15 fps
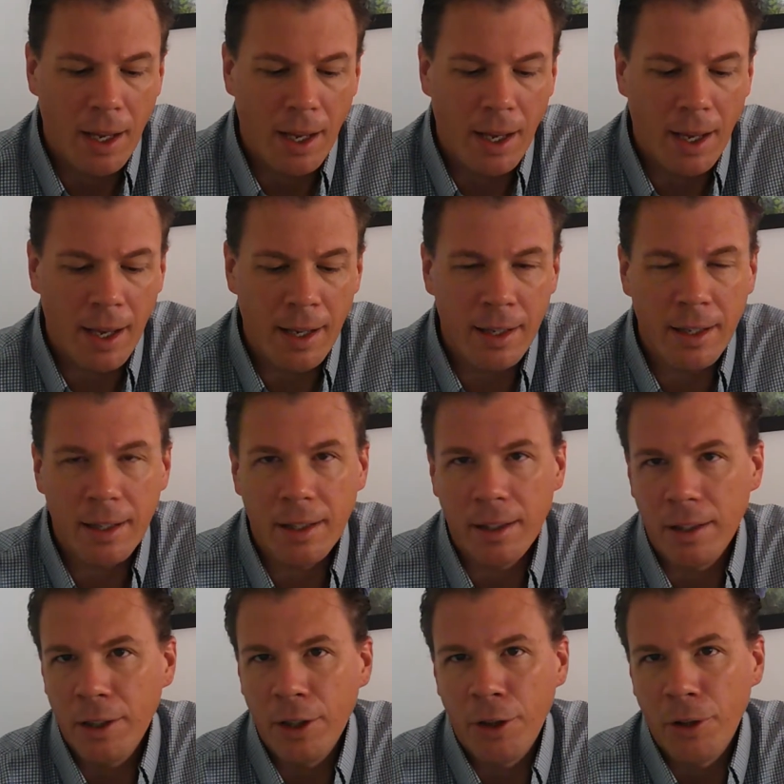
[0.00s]
And,
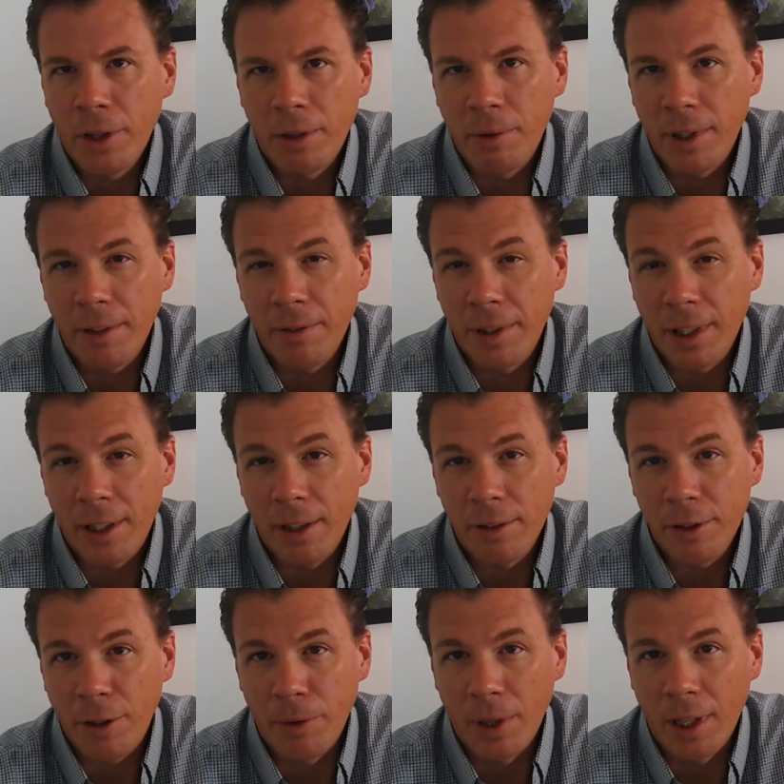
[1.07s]
look, with everything else
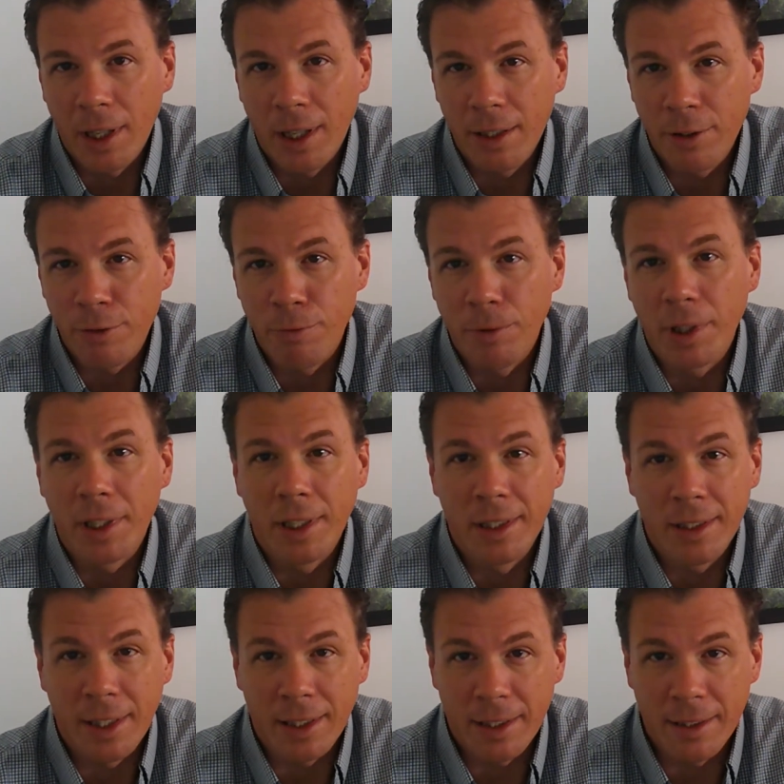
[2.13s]
going on, I just really didn't
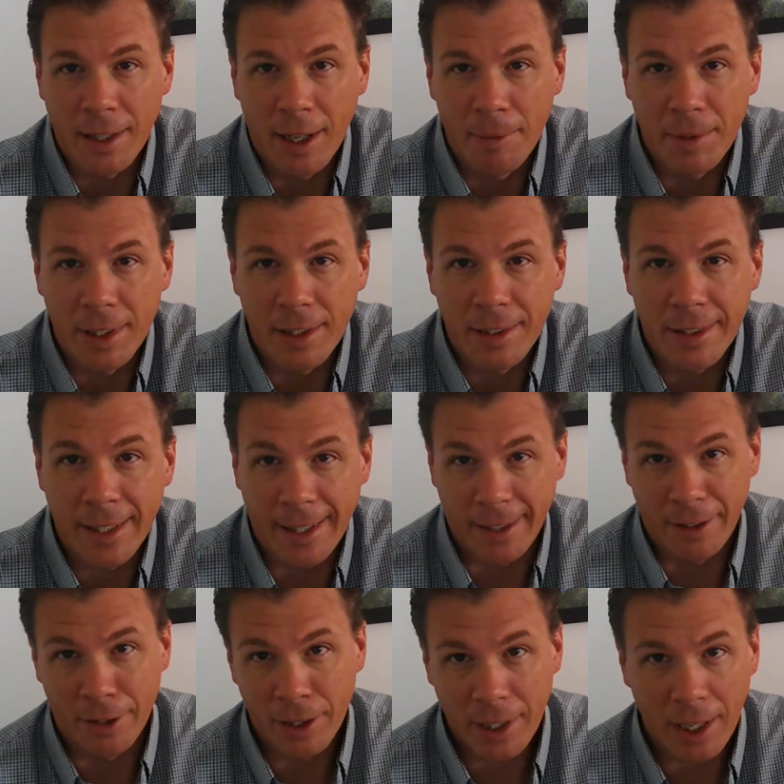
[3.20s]
take the time to take a
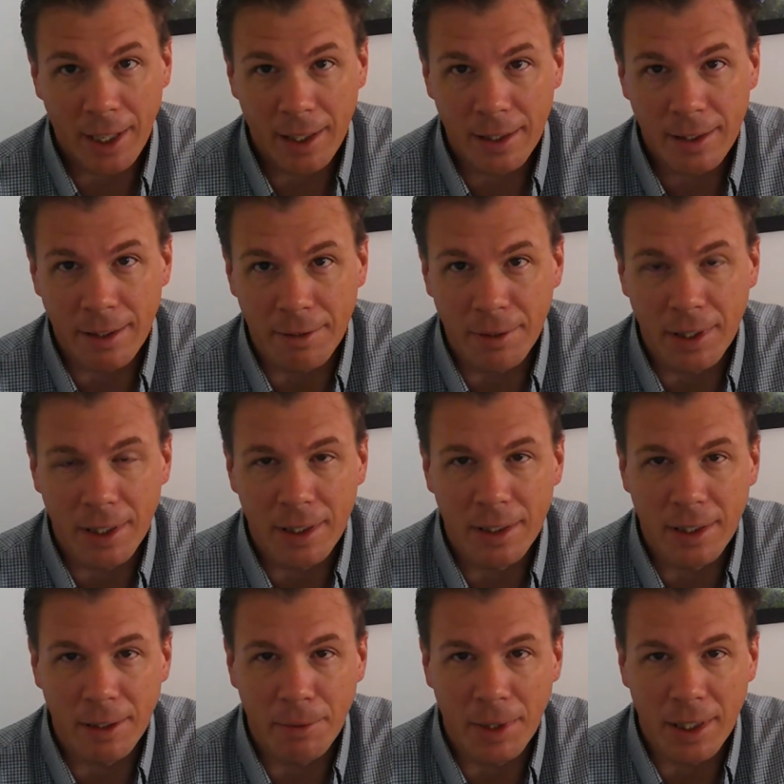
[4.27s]
look at it to really
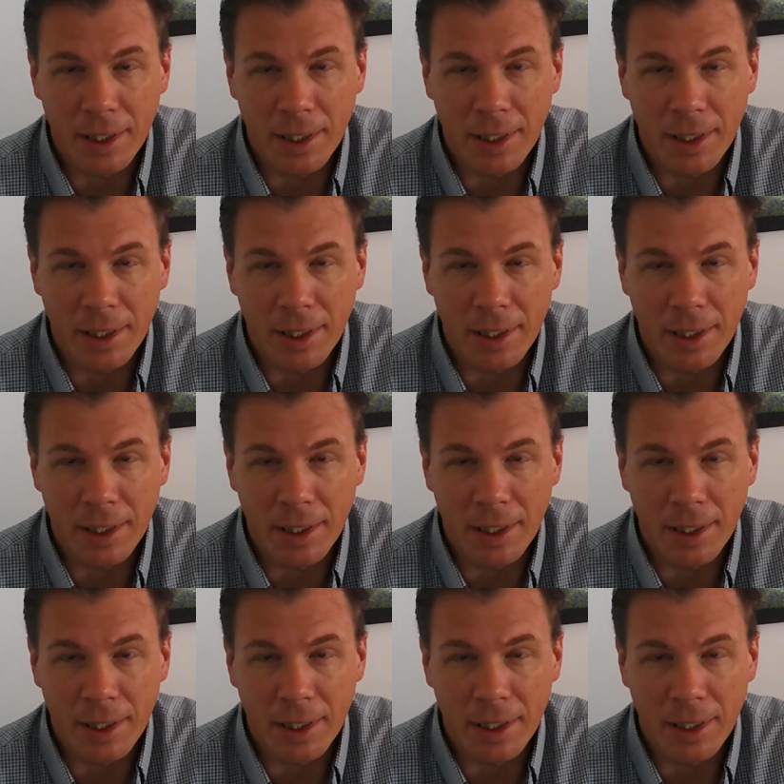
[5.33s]
see what it